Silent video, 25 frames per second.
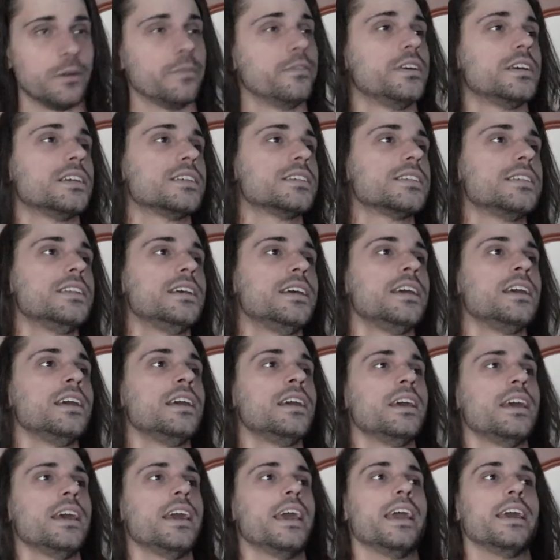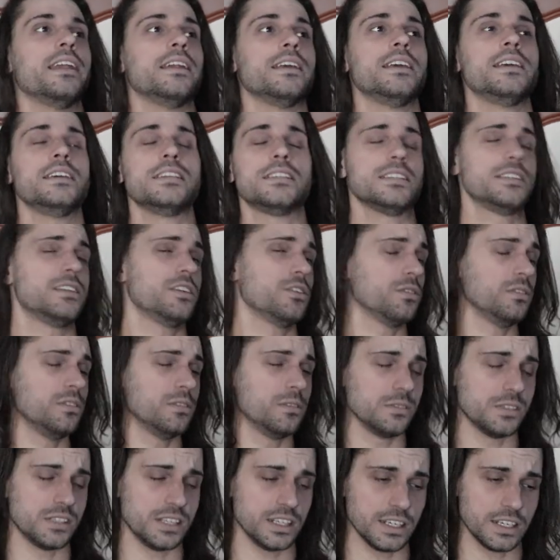obviously. And he's still
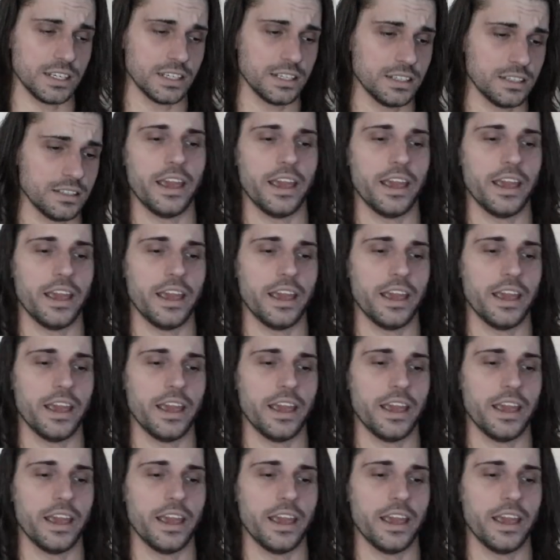losing.